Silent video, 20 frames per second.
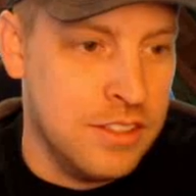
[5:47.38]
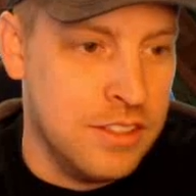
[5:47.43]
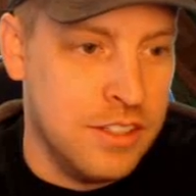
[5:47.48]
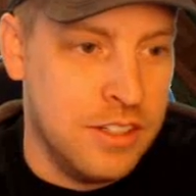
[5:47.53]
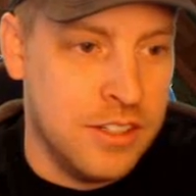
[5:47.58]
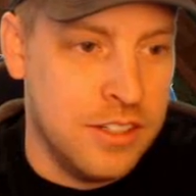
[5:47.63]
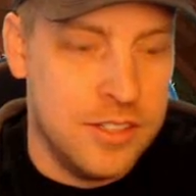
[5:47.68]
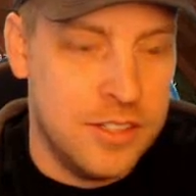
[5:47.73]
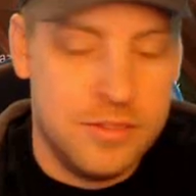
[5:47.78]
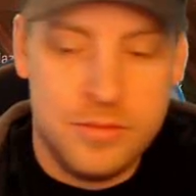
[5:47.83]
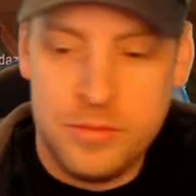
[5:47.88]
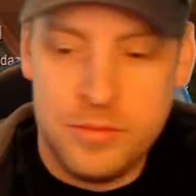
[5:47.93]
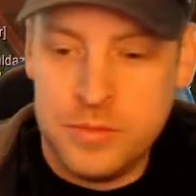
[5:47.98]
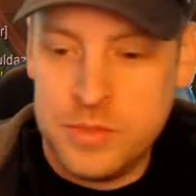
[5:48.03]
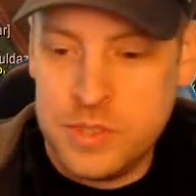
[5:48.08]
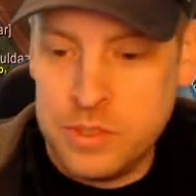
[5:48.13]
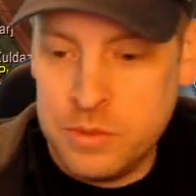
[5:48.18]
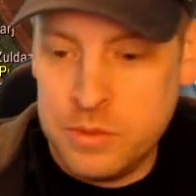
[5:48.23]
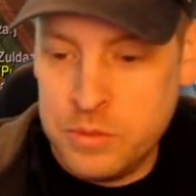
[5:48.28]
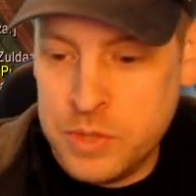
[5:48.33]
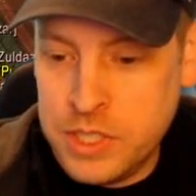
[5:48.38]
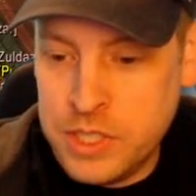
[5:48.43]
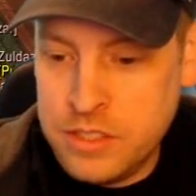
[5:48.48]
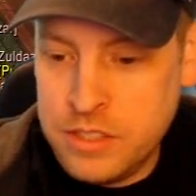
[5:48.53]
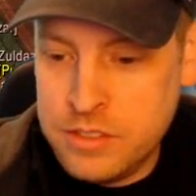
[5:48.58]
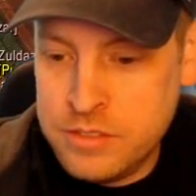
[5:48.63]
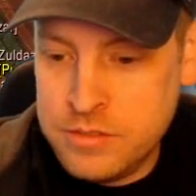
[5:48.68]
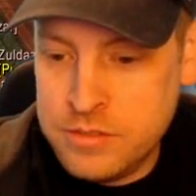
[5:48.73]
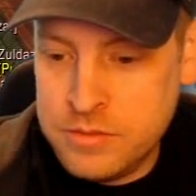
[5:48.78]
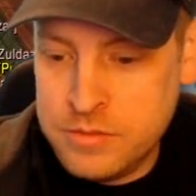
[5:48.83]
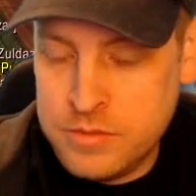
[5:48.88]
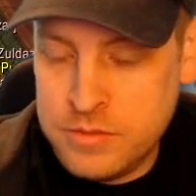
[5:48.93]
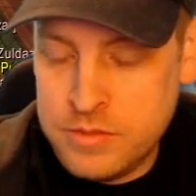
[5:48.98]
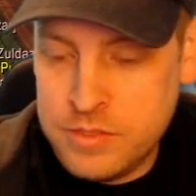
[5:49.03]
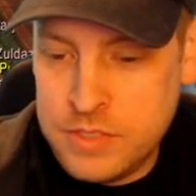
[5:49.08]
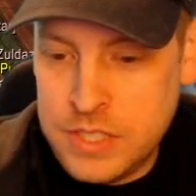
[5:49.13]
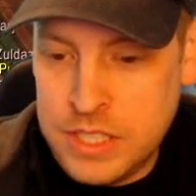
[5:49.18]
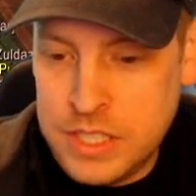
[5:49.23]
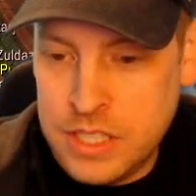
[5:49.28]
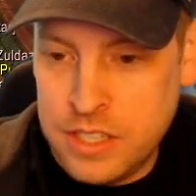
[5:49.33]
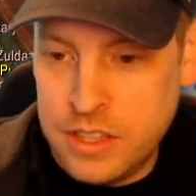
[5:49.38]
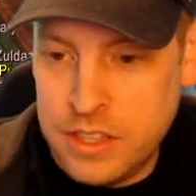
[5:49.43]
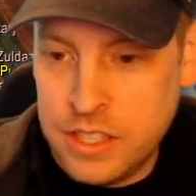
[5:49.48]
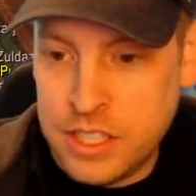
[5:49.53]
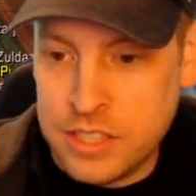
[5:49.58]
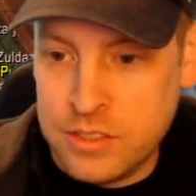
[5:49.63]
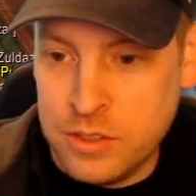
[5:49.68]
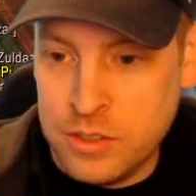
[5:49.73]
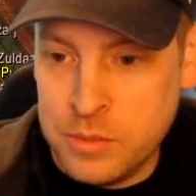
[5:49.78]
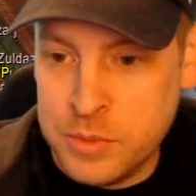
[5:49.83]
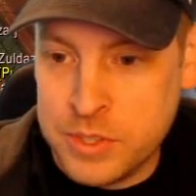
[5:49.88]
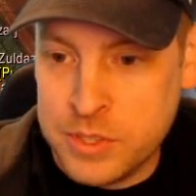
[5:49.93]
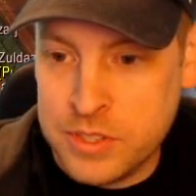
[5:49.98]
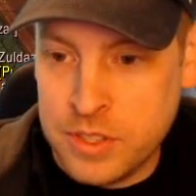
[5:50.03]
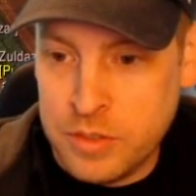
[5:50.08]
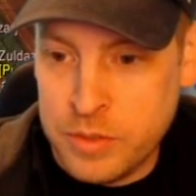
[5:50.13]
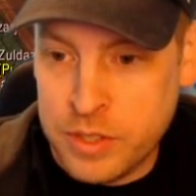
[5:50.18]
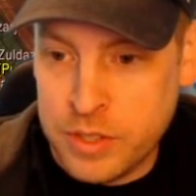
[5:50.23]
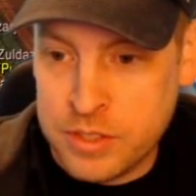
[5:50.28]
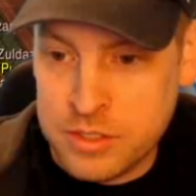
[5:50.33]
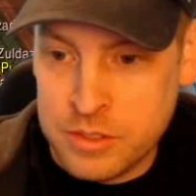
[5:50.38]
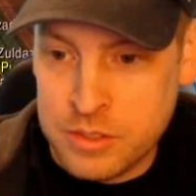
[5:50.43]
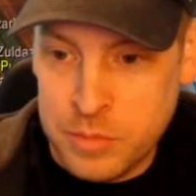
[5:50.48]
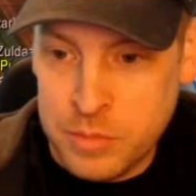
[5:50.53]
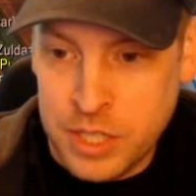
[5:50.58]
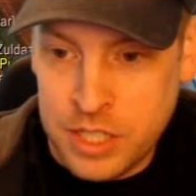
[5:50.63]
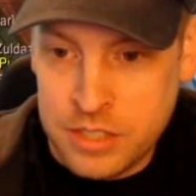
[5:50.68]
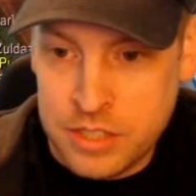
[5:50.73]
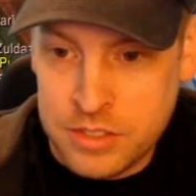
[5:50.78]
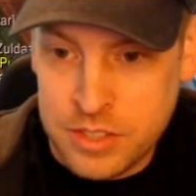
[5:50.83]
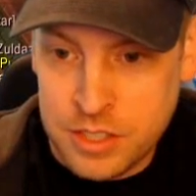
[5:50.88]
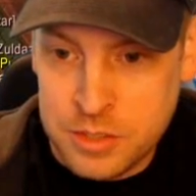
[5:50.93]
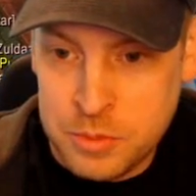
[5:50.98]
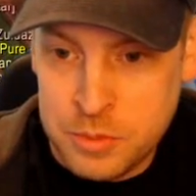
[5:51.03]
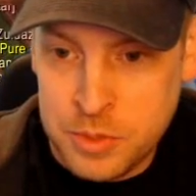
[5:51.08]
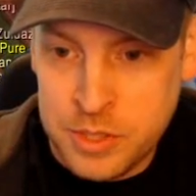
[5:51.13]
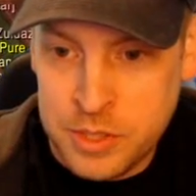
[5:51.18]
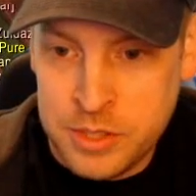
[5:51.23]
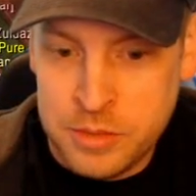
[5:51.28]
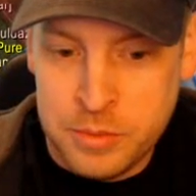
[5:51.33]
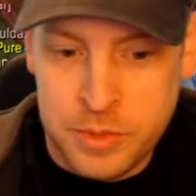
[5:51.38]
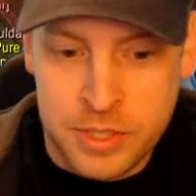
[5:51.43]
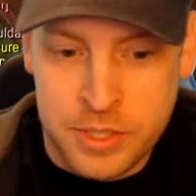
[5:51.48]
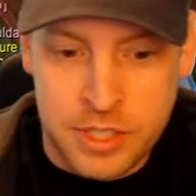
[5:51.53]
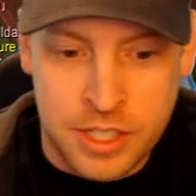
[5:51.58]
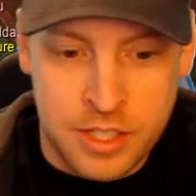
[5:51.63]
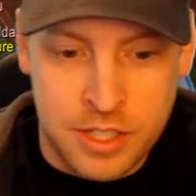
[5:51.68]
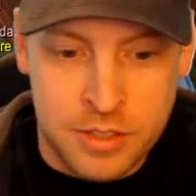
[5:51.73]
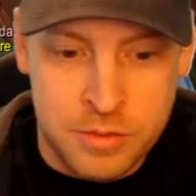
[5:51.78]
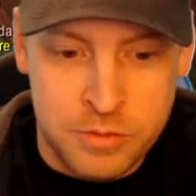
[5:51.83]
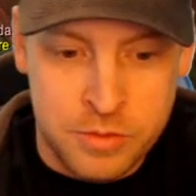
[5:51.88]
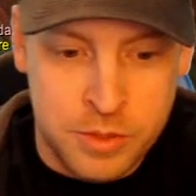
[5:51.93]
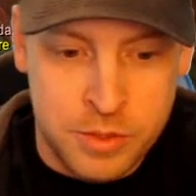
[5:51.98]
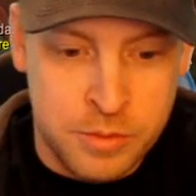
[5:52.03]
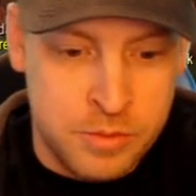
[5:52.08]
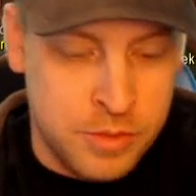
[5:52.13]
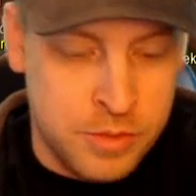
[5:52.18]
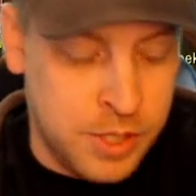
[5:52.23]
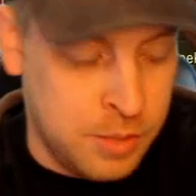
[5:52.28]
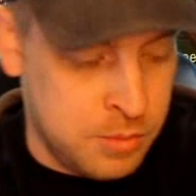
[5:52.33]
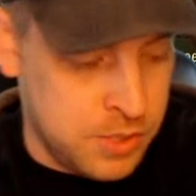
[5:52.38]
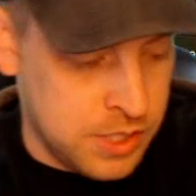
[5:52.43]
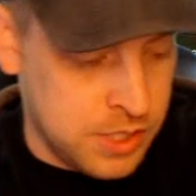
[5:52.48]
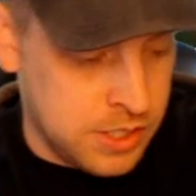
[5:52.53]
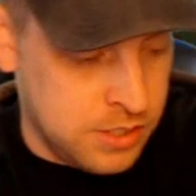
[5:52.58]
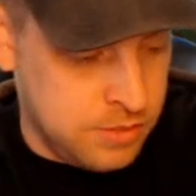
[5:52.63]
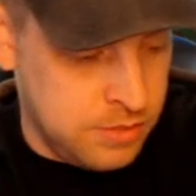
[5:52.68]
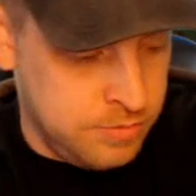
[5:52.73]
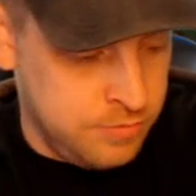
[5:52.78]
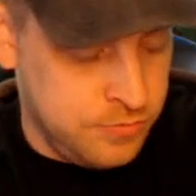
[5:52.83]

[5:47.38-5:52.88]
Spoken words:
Alright, see what we get. I think I told myself I was gonna buy a chest piece, but nah, I flip-flopped again.